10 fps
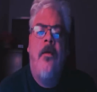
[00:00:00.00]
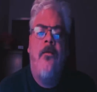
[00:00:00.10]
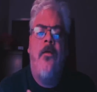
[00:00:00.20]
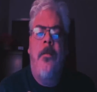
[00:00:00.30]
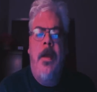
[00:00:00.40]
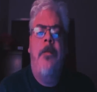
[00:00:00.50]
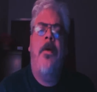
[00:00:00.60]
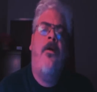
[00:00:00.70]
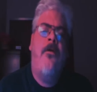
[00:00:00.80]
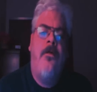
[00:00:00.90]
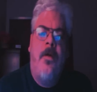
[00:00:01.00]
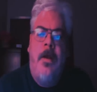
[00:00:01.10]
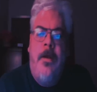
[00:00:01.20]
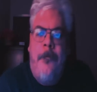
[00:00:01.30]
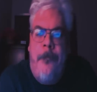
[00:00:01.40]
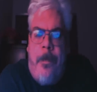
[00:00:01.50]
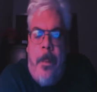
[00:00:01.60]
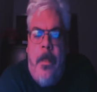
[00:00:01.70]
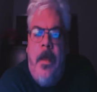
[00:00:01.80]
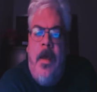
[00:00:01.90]
For me personally,
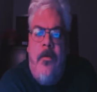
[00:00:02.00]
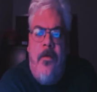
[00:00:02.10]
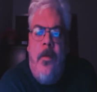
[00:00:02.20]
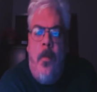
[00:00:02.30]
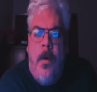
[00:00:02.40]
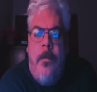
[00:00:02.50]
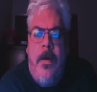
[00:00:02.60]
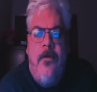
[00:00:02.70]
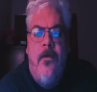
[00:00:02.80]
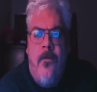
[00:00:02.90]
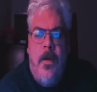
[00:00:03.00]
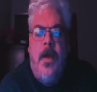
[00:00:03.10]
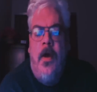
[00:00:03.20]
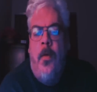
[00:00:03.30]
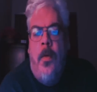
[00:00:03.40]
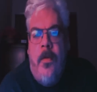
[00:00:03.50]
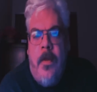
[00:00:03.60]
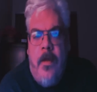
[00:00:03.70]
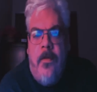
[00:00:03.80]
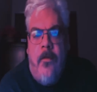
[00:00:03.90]
if someone makes a video where
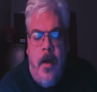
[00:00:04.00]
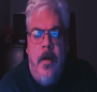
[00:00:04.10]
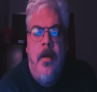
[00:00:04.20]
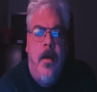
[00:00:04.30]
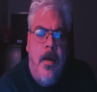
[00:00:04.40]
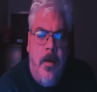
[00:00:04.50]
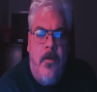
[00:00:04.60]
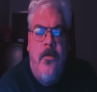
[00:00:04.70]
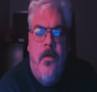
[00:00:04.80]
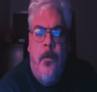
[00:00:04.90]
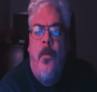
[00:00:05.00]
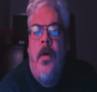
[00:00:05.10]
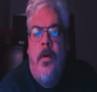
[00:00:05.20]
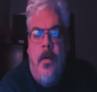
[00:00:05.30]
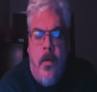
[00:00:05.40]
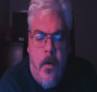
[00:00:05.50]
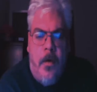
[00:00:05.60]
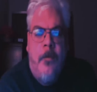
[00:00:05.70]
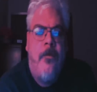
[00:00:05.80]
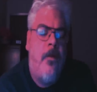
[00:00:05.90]
they threaten to kill someone or
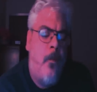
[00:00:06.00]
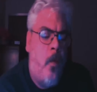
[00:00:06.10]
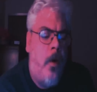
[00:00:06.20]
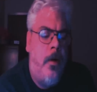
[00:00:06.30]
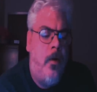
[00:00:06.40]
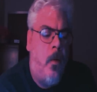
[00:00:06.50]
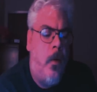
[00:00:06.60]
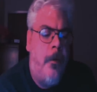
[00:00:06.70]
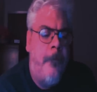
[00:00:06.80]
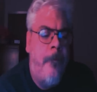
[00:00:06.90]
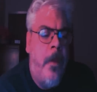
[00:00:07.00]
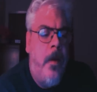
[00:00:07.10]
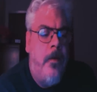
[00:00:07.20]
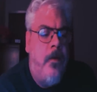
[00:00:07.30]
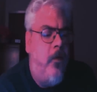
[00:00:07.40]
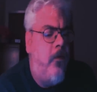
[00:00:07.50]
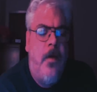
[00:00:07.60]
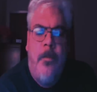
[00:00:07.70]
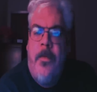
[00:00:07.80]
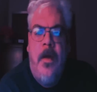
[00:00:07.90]
harm someone or do
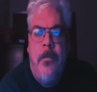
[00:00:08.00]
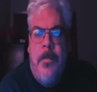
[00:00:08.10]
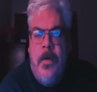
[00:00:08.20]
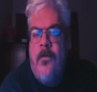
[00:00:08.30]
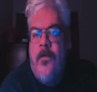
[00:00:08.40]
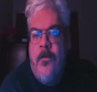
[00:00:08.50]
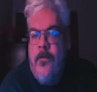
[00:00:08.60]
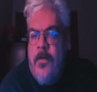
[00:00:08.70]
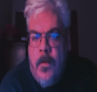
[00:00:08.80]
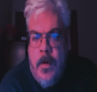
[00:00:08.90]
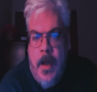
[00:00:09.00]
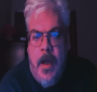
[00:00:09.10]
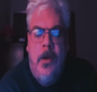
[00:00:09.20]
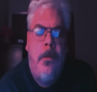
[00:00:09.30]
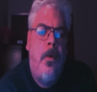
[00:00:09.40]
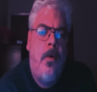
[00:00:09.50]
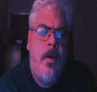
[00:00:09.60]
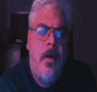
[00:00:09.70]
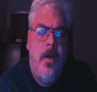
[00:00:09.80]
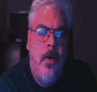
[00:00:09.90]
something abusive to an animal
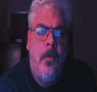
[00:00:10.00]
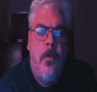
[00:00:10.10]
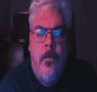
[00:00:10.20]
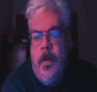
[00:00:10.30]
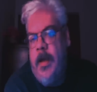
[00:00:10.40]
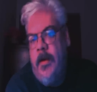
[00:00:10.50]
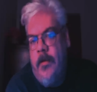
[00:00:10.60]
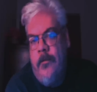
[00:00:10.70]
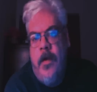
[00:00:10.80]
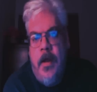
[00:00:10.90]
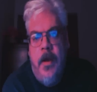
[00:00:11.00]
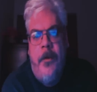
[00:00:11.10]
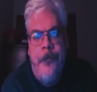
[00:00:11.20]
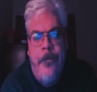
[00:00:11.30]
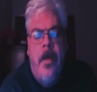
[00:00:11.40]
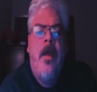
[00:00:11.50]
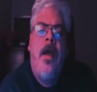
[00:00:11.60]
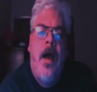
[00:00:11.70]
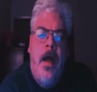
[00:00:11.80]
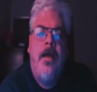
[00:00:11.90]
or a human being on video,
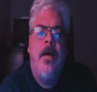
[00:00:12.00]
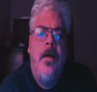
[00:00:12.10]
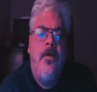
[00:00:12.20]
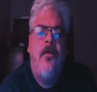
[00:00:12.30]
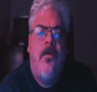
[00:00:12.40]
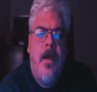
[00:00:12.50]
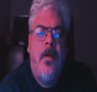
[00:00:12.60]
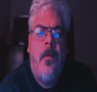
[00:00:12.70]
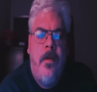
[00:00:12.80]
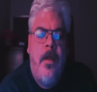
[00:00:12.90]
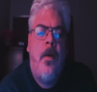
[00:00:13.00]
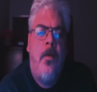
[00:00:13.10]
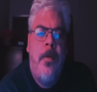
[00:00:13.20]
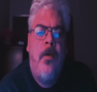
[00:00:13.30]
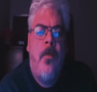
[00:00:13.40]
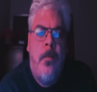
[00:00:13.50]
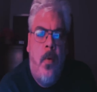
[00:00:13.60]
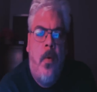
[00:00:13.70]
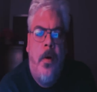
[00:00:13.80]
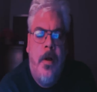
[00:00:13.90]
I can understand why that would be
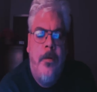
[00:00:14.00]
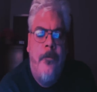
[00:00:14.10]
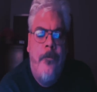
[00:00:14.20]
reported.